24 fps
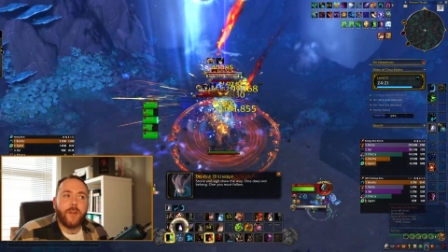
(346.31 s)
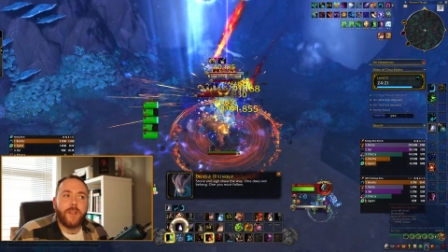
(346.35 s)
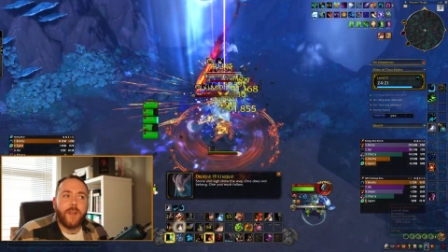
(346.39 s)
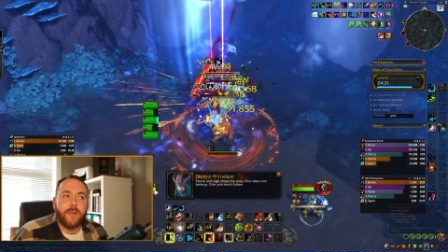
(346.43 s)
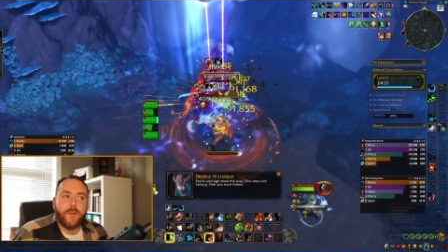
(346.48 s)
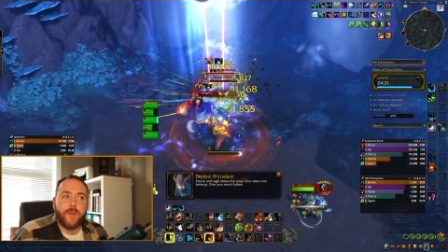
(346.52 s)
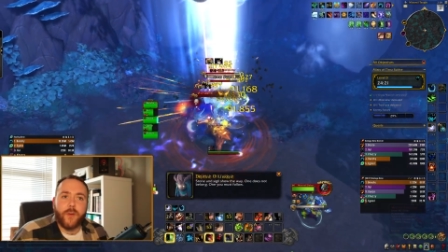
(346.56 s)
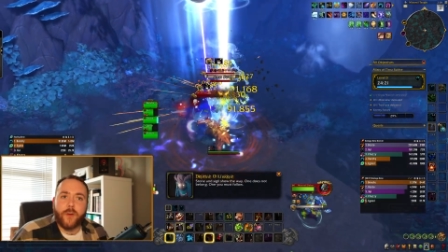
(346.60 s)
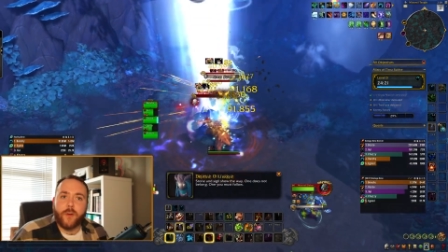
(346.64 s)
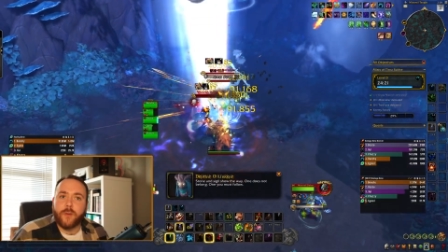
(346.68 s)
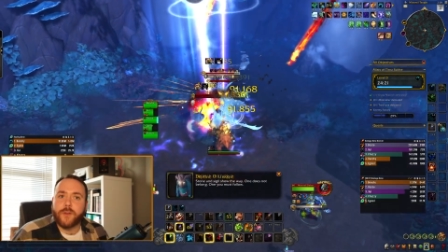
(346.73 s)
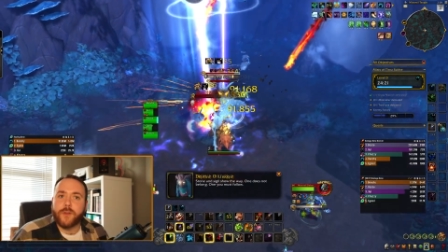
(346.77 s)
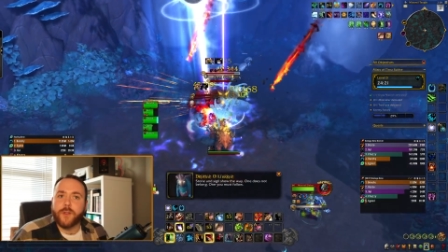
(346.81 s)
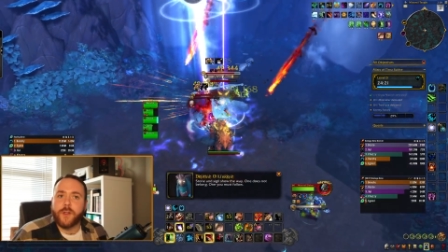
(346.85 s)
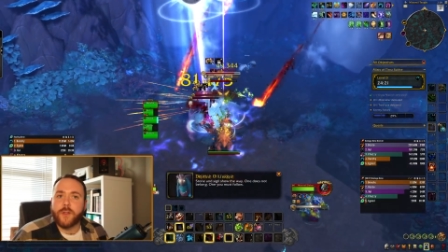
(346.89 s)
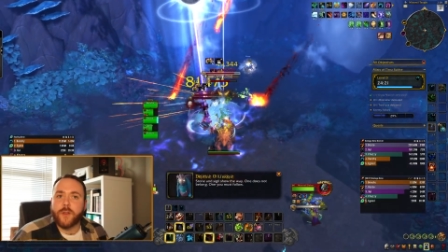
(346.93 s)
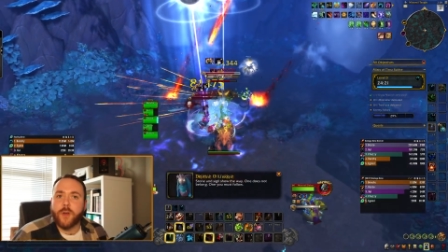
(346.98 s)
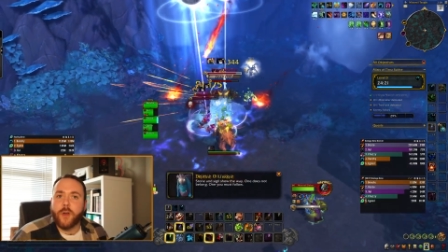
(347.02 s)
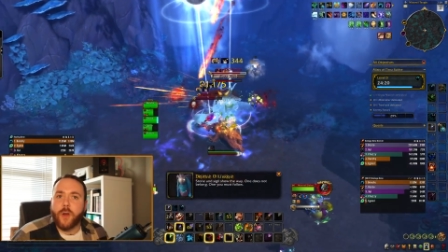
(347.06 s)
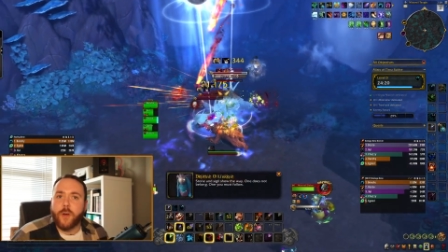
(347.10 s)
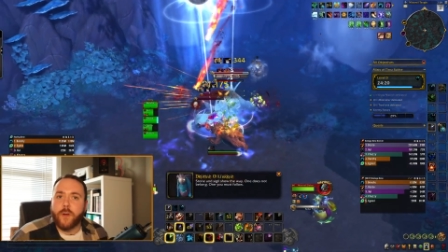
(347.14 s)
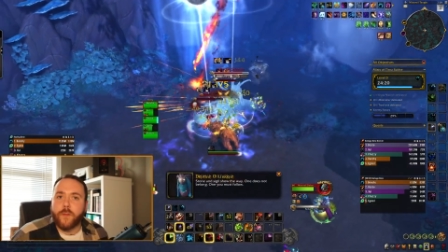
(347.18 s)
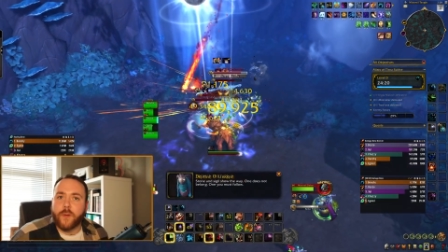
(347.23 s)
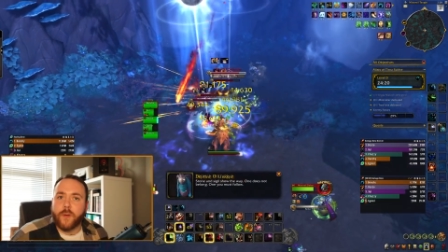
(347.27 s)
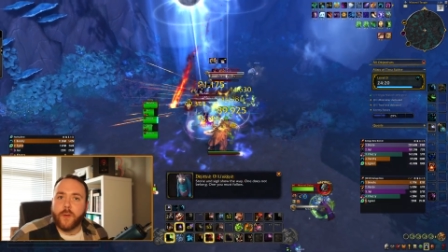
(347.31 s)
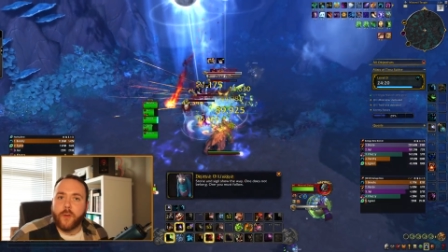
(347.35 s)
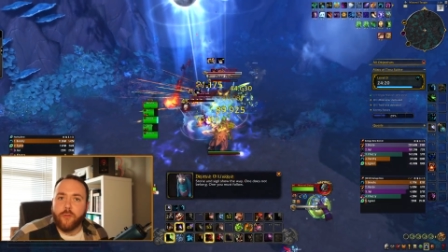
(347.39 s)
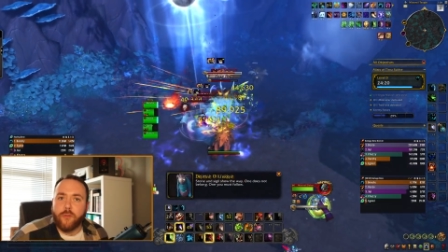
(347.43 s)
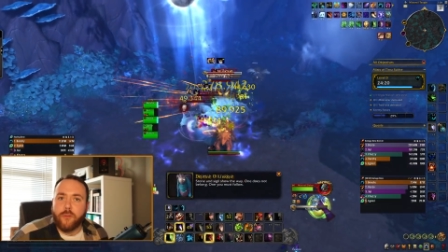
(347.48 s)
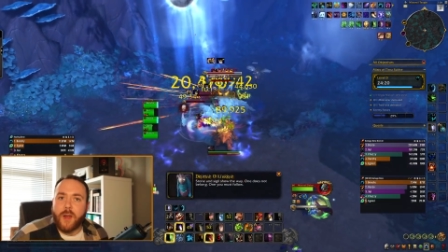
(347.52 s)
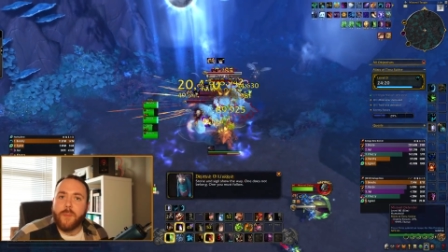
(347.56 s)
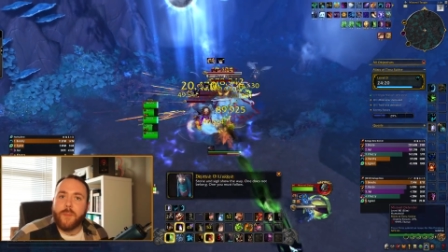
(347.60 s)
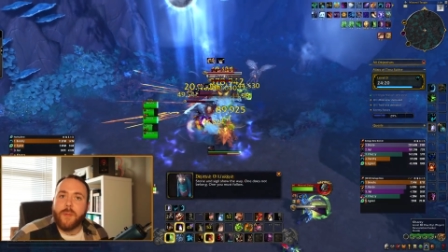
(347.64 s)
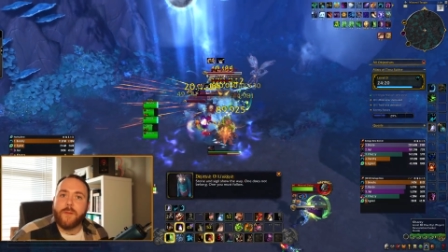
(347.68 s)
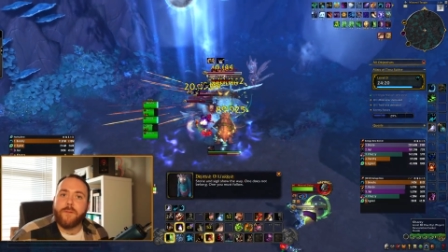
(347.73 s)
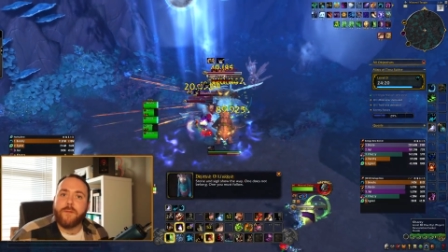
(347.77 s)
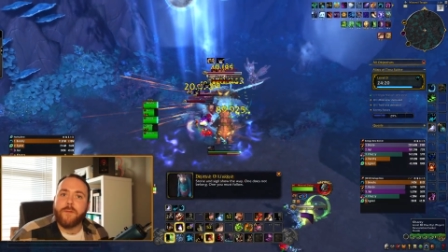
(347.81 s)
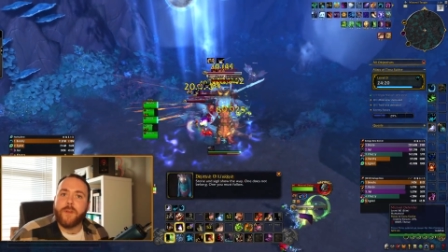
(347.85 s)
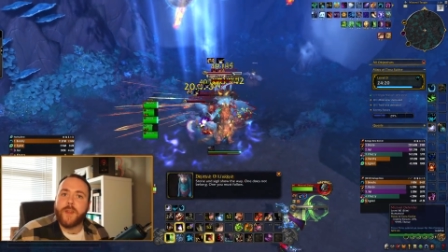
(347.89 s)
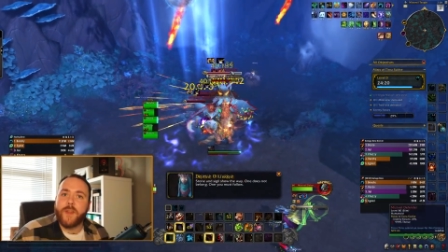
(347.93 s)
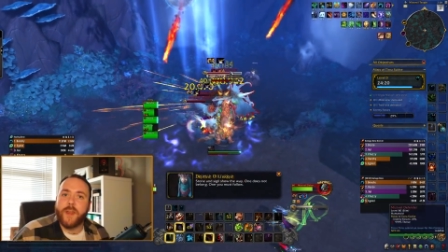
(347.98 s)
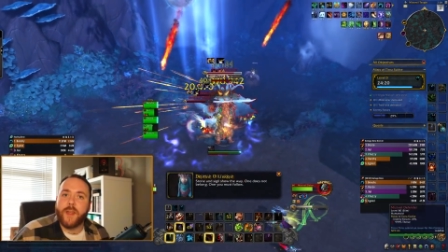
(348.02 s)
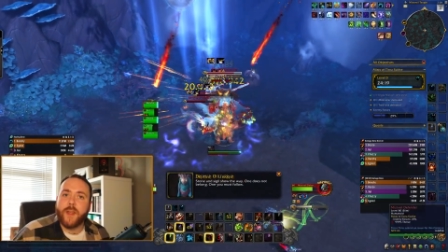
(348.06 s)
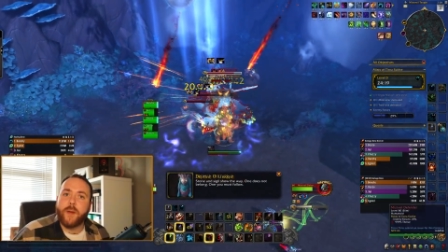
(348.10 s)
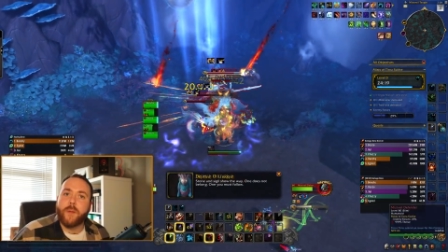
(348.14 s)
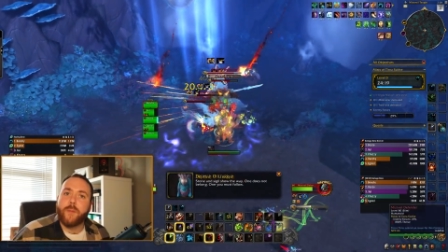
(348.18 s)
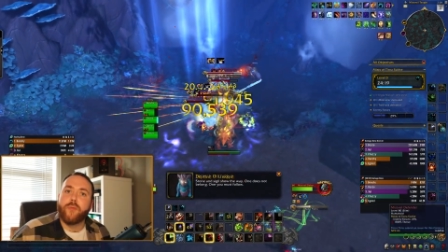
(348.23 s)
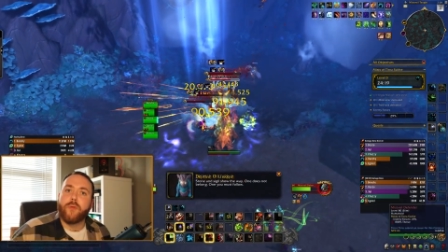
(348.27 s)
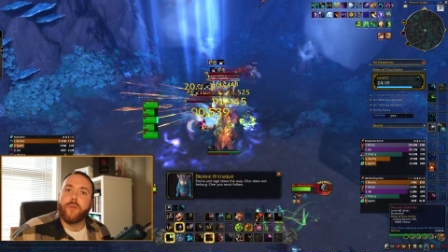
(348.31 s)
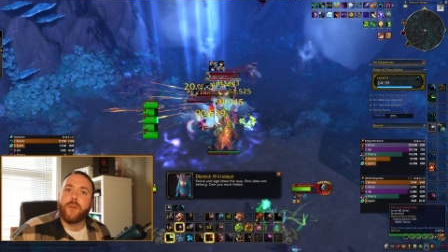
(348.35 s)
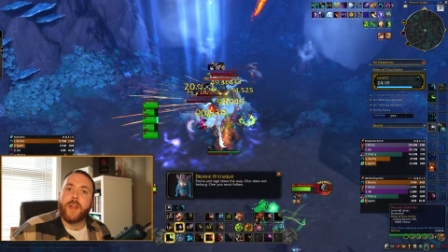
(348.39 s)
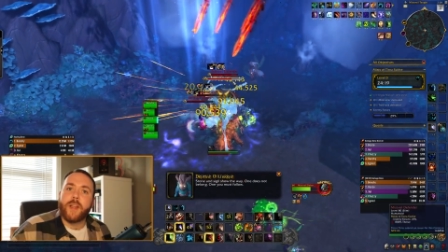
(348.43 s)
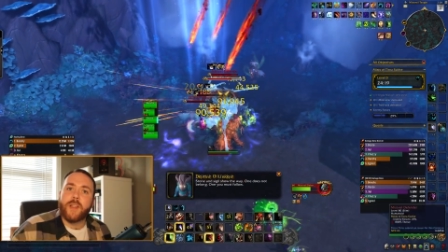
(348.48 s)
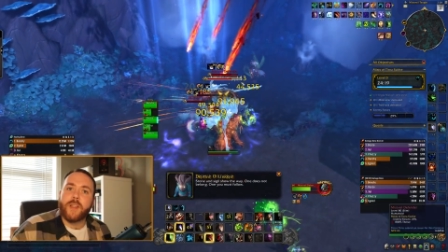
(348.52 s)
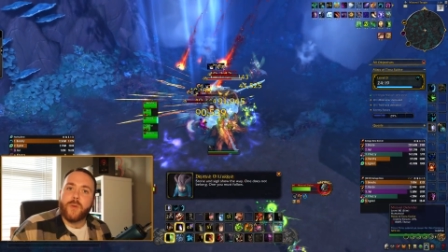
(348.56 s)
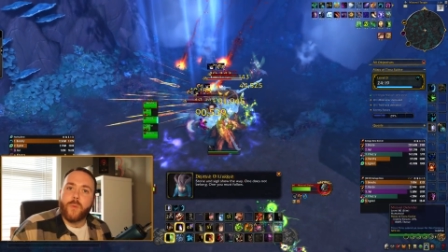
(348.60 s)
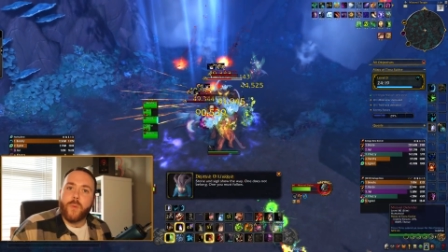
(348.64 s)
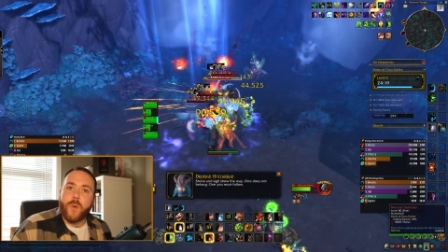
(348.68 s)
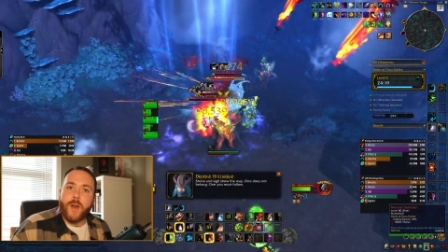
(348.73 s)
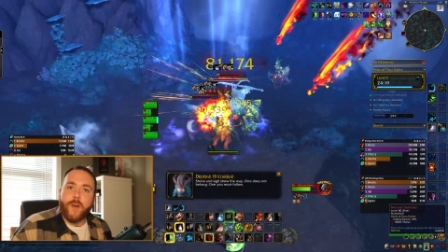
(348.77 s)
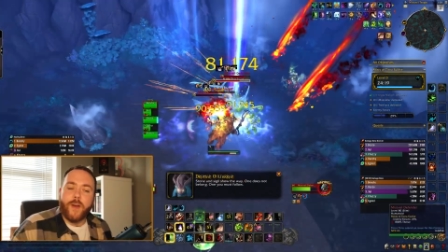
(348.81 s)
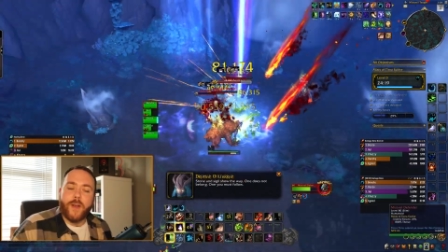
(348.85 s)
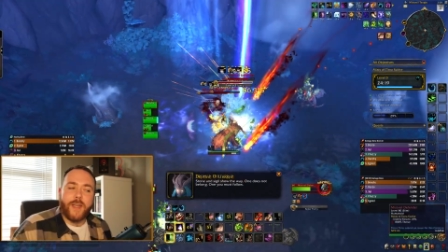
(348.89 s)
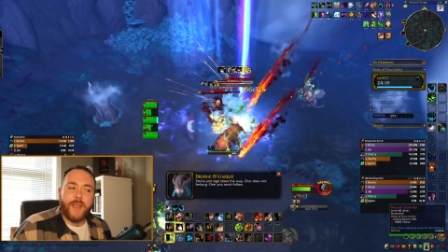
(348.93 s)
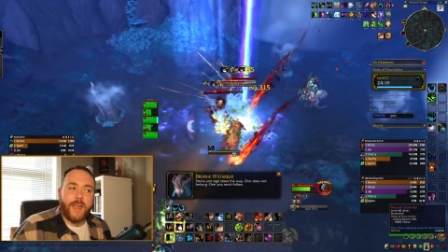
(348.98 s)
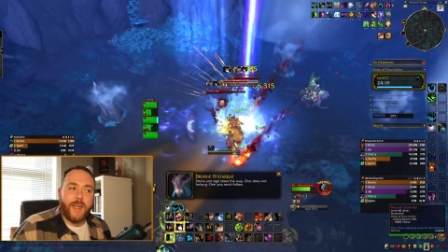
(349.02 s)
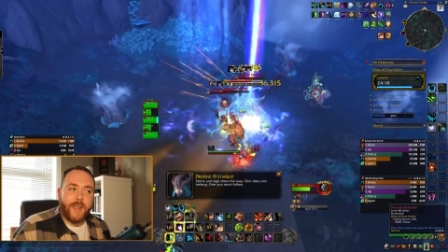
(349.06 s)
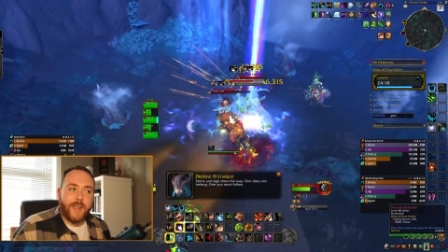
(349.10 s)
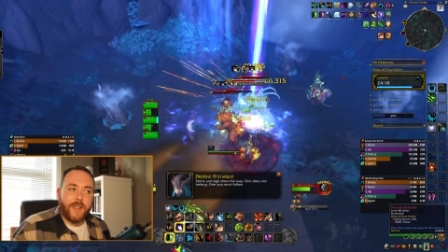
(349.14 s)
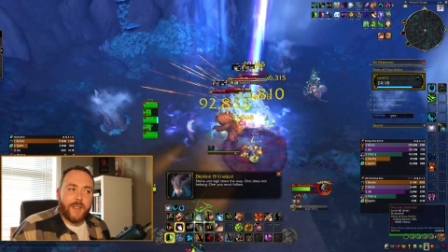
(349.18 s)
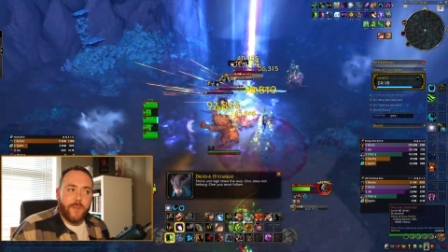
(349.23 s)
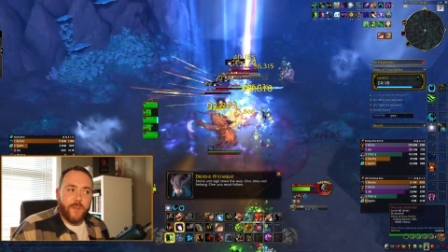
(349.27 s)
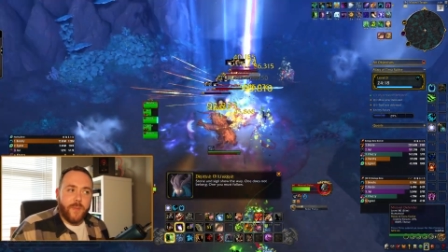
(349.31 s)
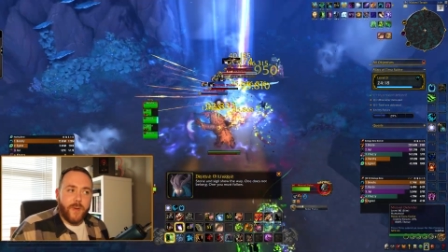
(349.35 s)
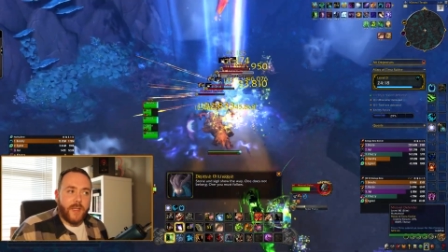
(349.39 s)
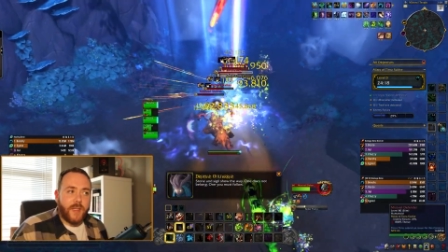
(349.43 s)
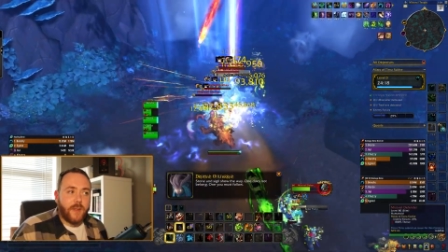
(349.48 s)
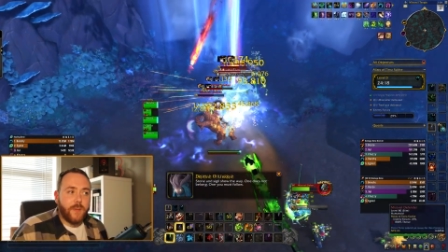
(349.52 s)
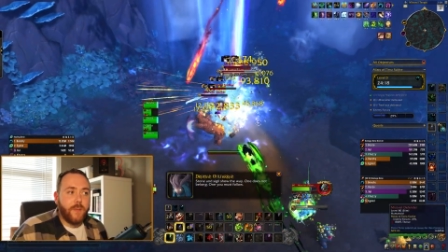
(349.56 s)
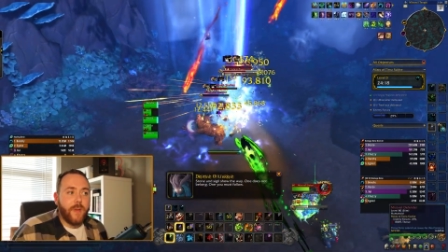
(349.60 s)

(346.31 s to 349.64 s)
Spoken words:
difficult to sort of grab everything and bring it to where I need it to be to